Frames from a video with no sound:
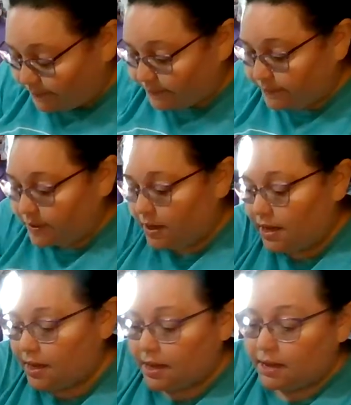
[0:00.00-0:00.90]

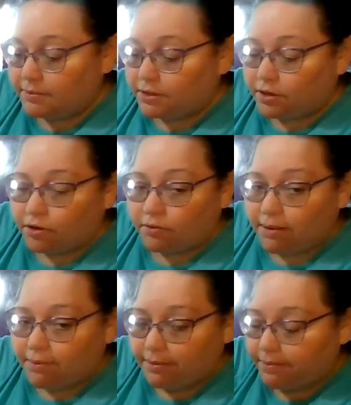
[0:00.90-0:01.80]
I'm just going to
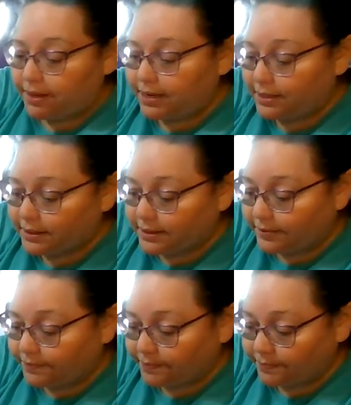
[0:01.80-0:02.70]
grab my
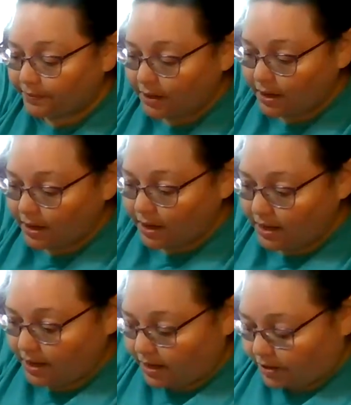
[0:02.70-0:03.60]
pins,
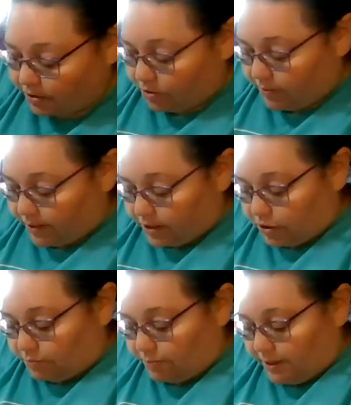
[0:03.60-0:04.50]
and you're
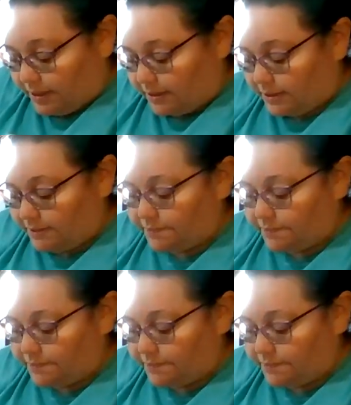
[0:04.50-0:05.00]
going to pin it